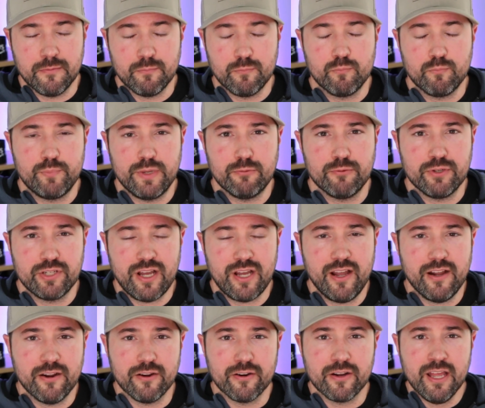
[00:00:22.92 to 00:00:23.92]
being
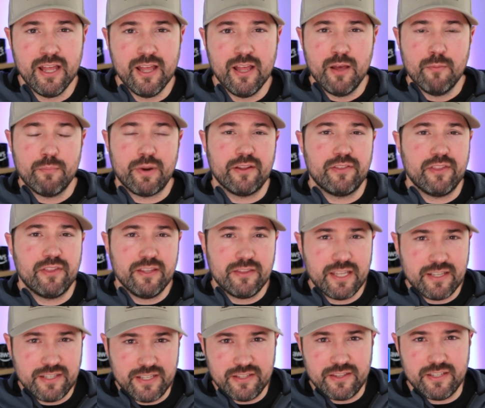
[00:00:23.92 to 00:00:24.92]
retired. But I think
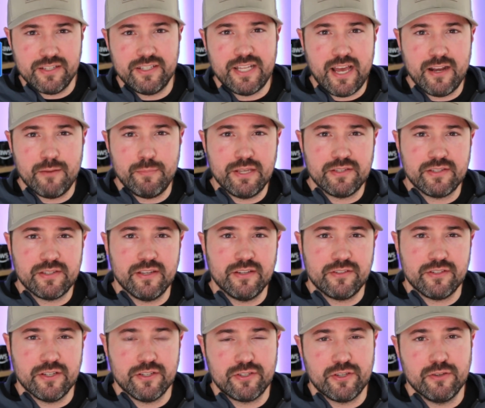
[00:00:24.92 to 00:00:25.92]
they did the database
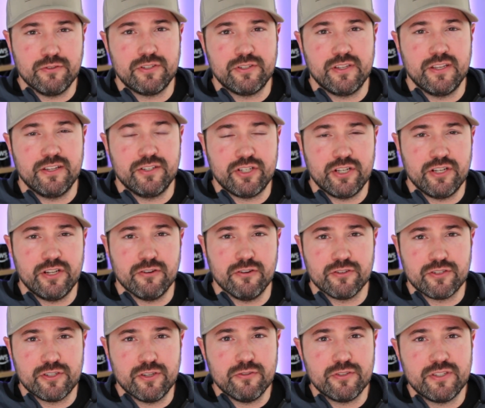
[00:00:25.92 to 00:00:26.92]
and engineer
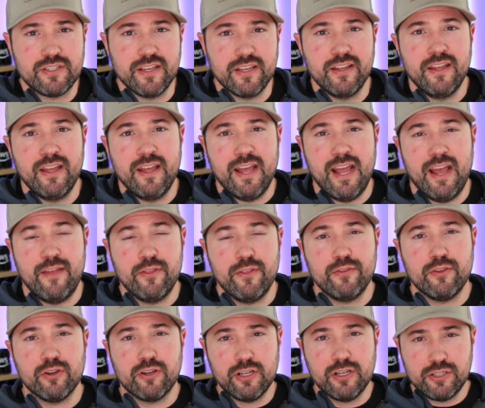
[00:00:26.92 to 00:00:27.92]
associate, and then
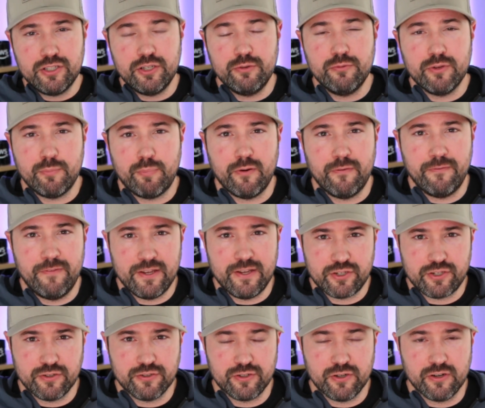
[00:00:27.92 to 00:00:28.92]
they're going to do a
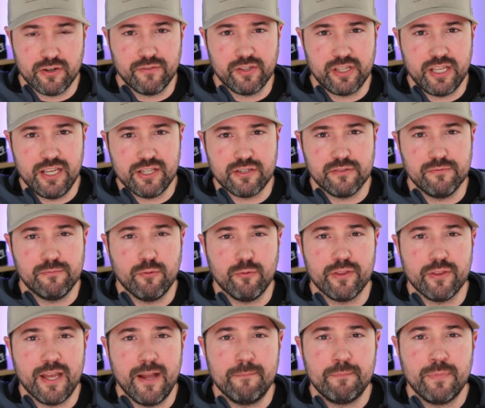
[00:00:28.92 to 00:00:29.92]
professional certification for
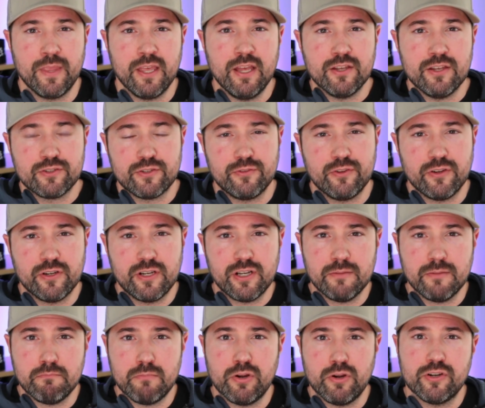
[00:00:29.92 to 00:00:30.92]
that. So they're going
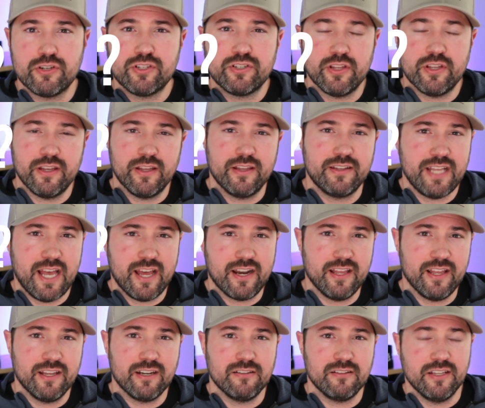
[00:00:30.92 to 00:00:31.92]
to merge the data
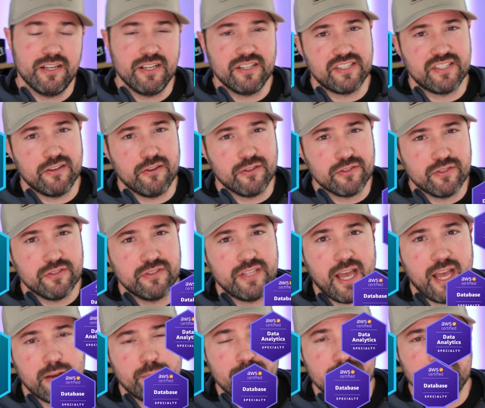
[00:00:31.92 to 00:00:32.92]
analytics and also
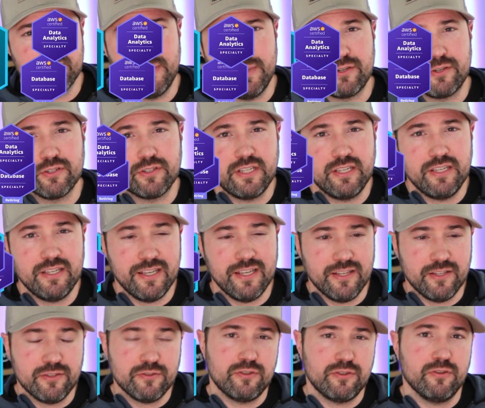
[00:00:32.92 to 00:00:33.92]
database specialty
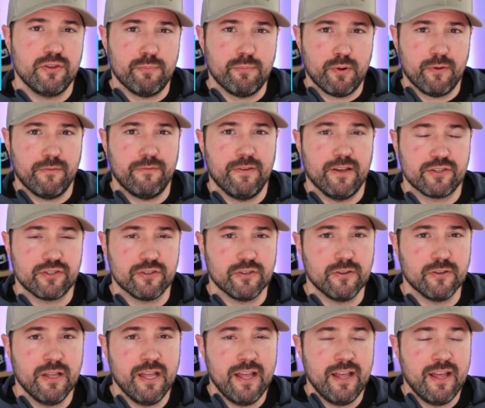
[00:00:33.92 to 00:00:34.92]
into the
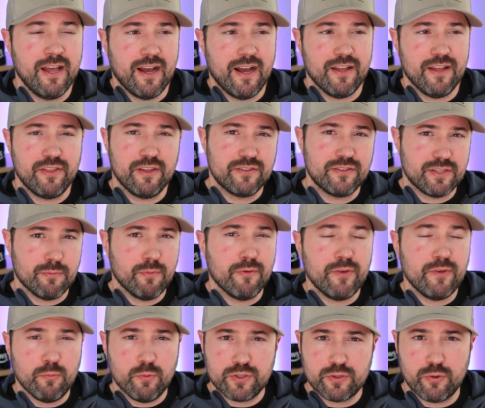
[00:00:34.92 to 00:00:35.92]
professional. I think some of
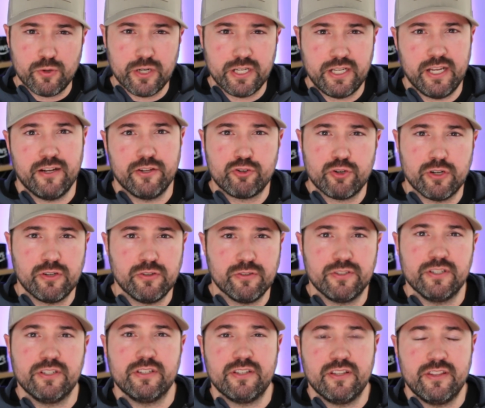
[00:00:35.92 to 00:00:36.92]
it was already kind of
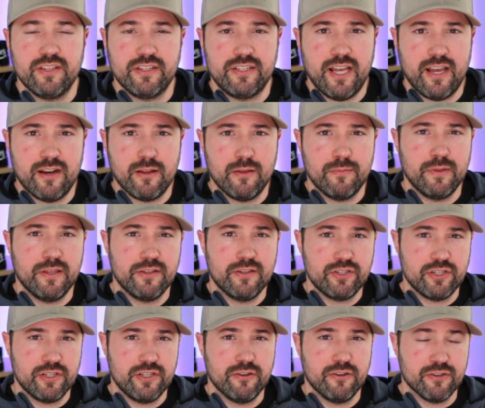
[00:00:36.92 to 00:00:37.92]
trickled into the data
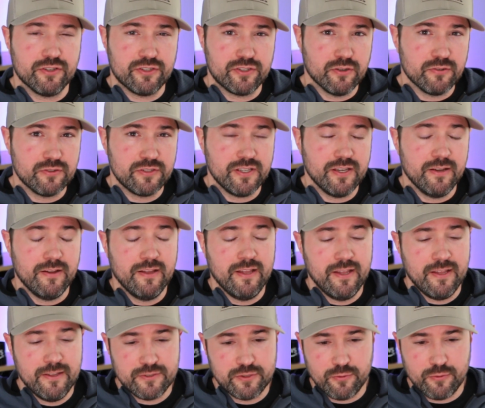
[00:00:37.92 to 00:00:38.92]
engineer associate.
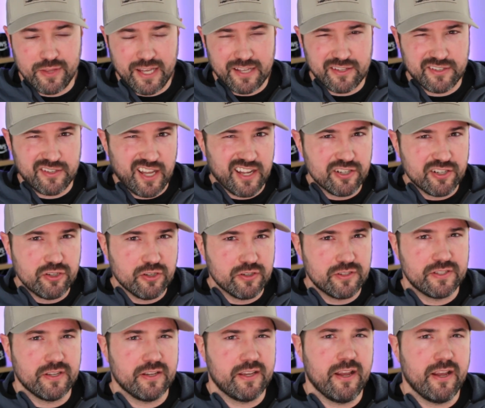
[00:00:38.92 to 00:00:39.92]
So that kind of took
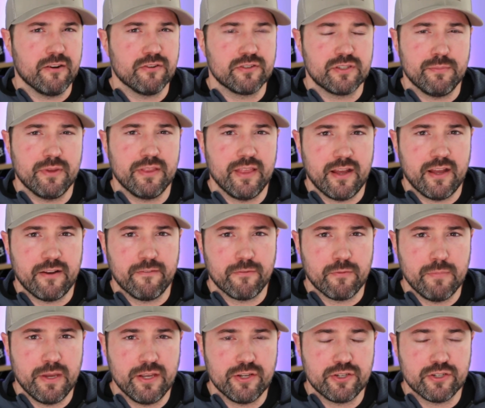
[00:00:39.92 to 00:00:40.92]
care of some of that
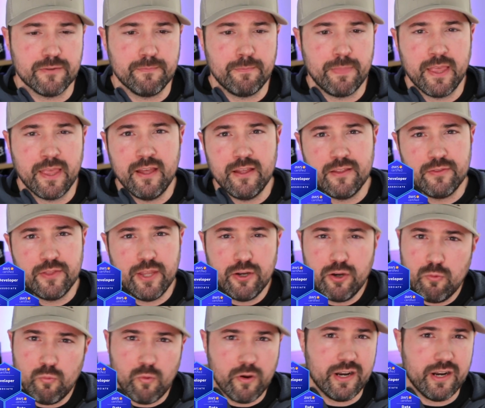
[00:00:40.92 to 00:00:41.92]
information. They
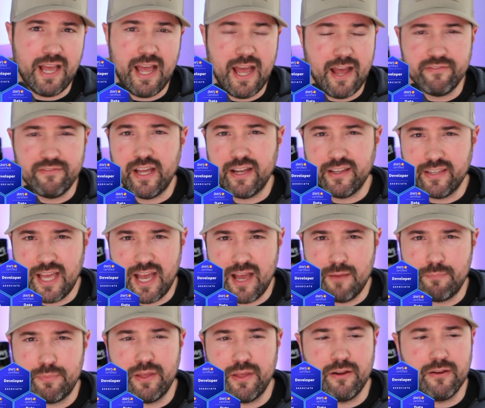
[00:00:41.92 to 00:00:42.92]
don't want to have that
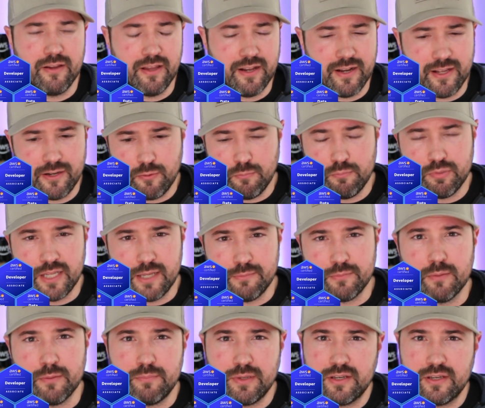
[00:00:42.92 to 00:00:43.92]
gap there, and I don't blame
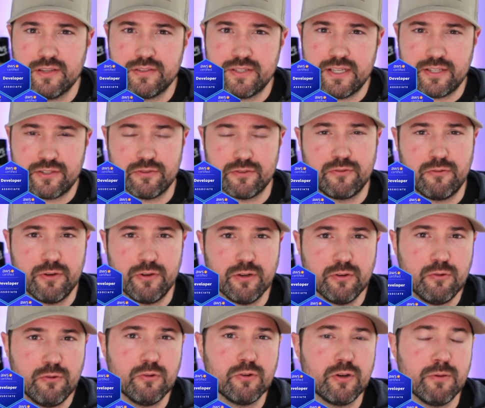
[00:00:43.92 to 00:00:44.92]
them because that's a
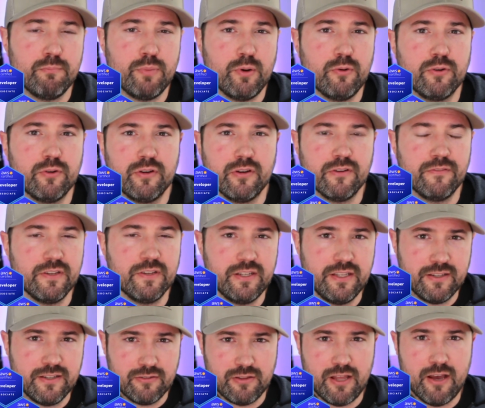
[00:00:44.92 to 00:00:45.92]
critical component of
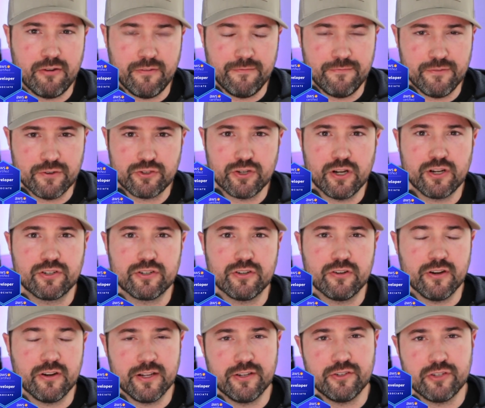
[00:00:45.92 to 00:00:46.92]
any cloud
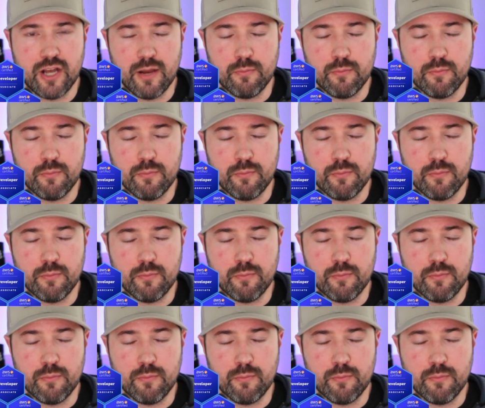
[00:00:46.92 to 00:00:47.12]
infrastructure and job